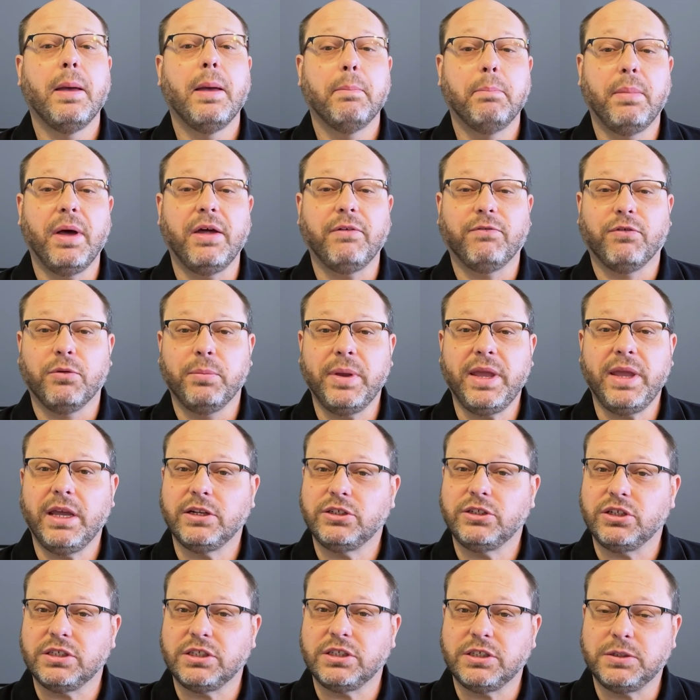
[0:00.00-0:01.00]
But for me, it
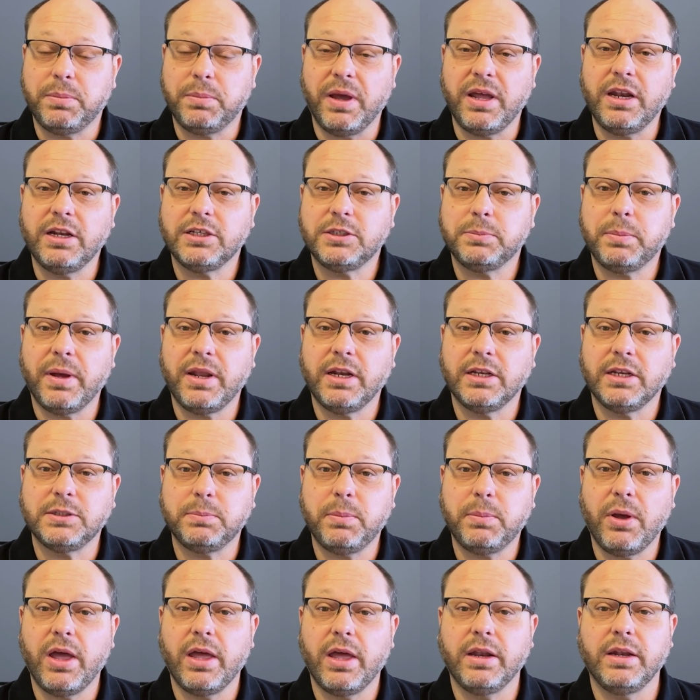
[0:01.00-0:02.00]
just spun and spun and
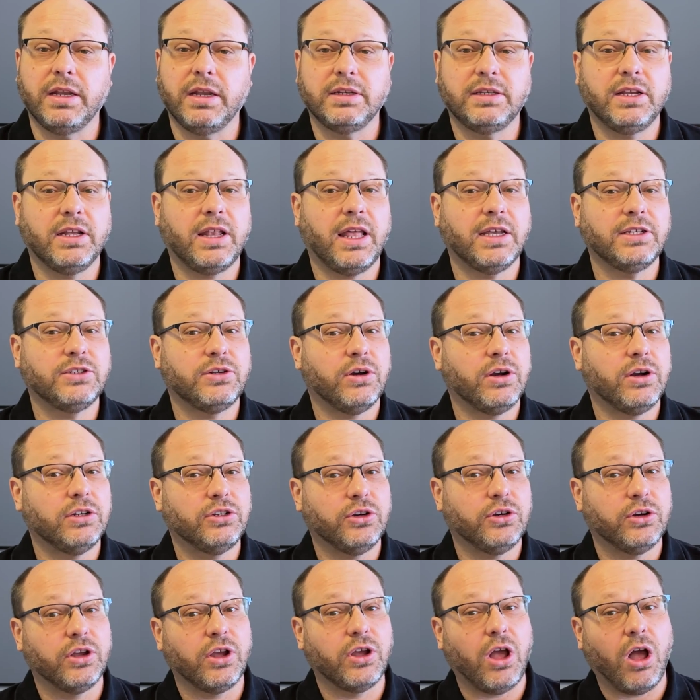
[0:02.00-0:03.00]
spun until I started
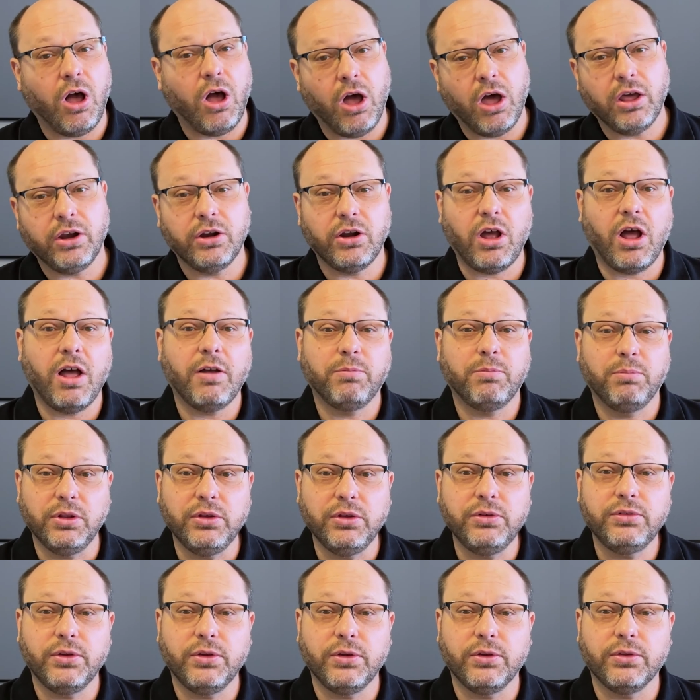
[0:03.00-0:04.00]
turning on and off
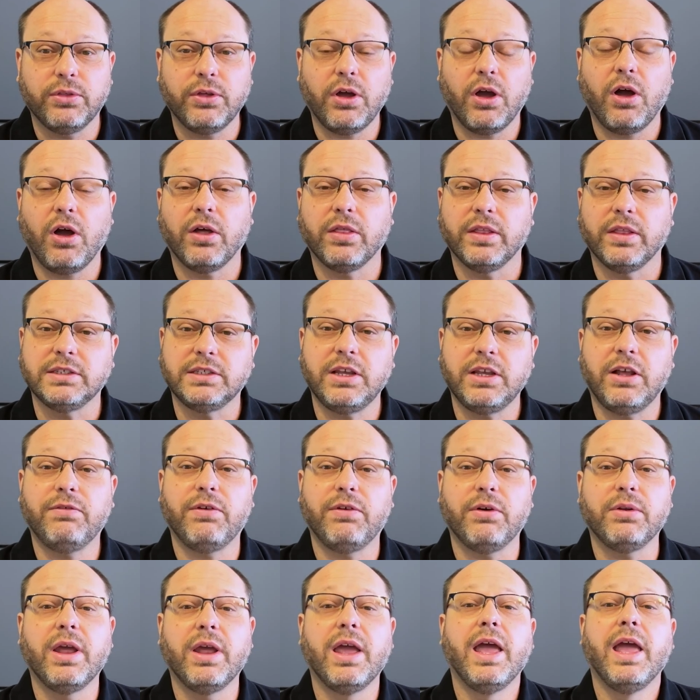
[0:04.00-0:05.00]
Bluetooth on the cell
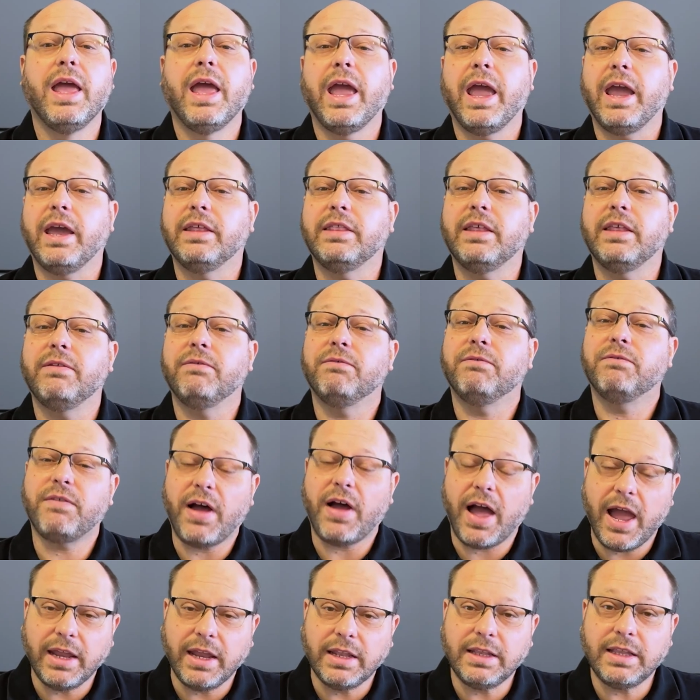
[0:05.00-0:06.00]
phone, and then
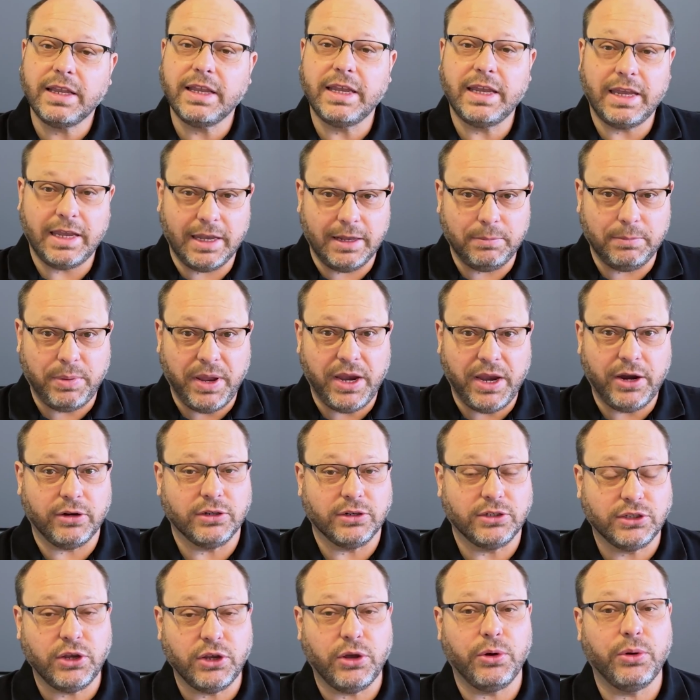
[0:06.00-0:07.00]
finally it
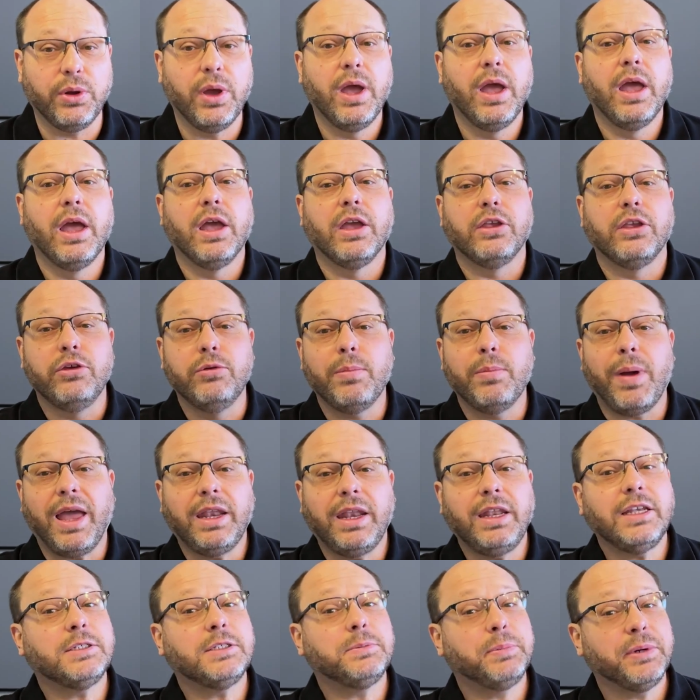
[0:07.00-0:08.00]
paired. So you
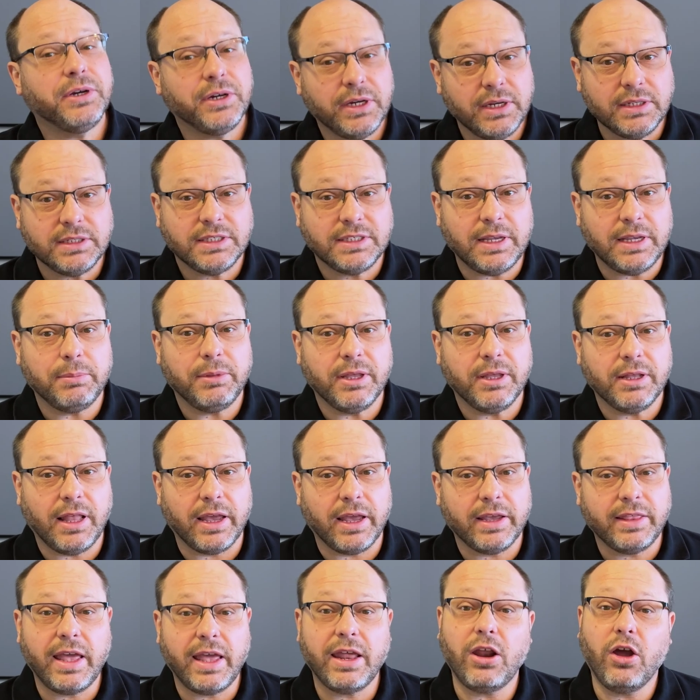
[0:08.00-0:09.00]
might experience something
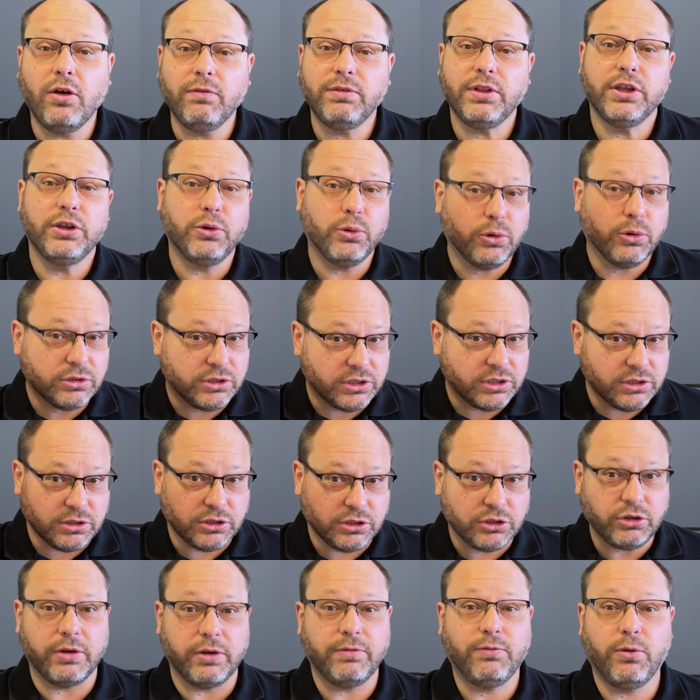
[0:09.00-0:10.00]
like that. Hopefully yours is
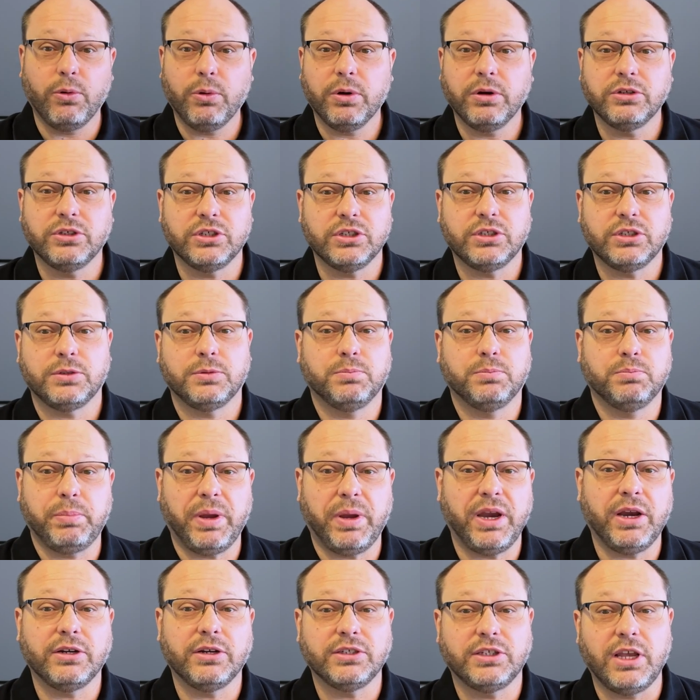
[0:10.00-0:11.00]
straightforward, just
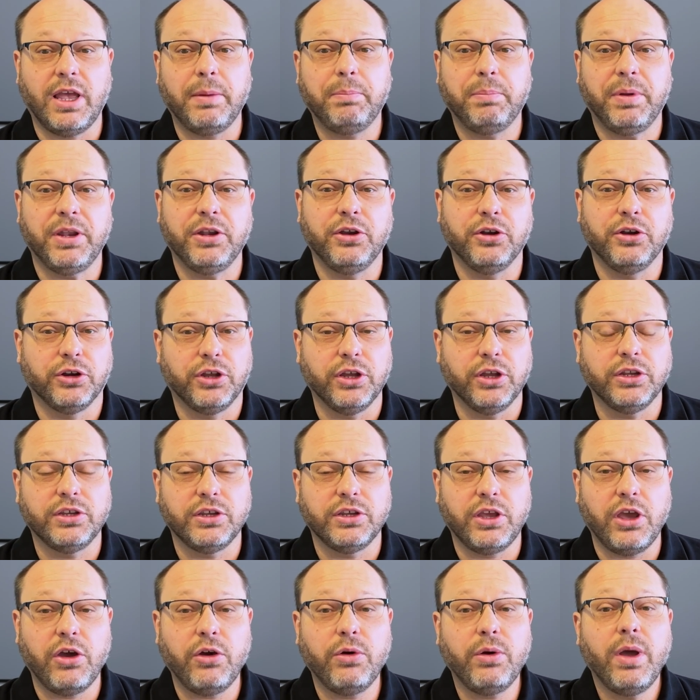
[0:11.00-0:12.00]
pairs up and you're good to
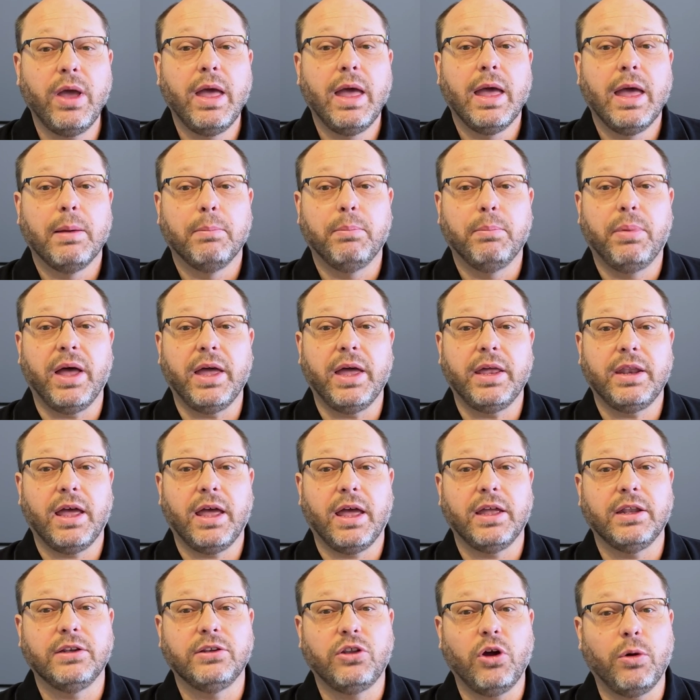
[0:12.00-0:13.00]
go. But
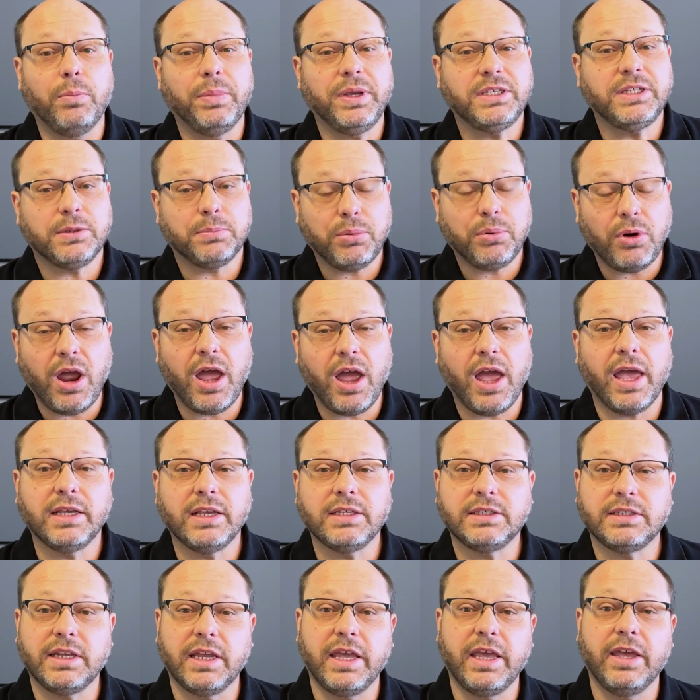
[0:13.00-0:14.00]
uh, don't be
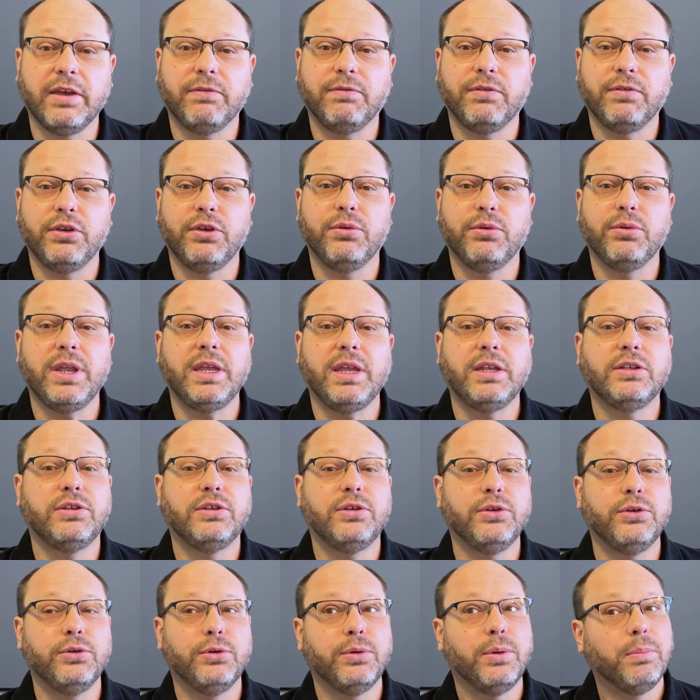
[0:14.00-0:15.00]
surprised if you need
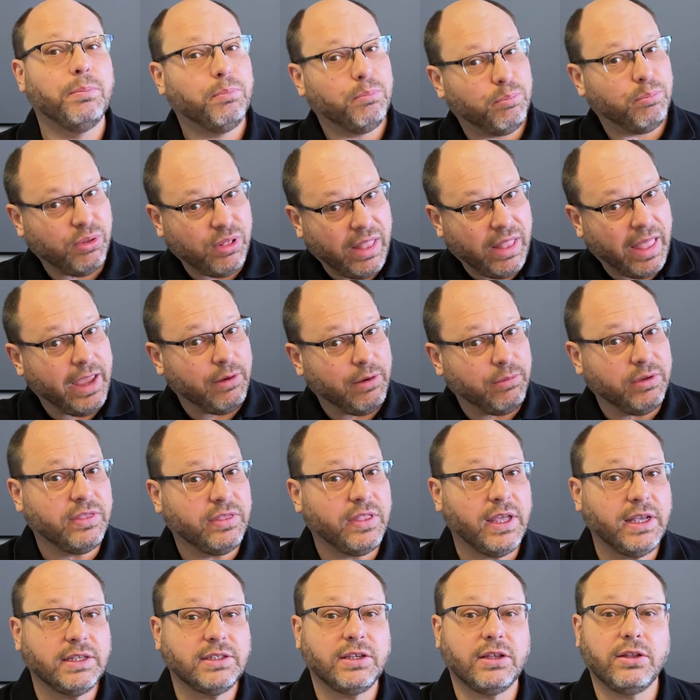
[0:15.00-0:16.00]
to play with
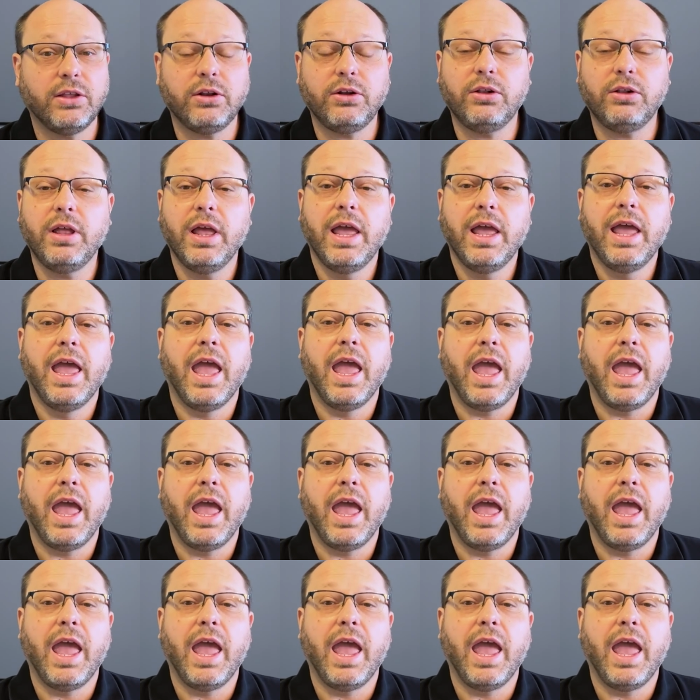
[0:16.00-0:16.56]
things a little.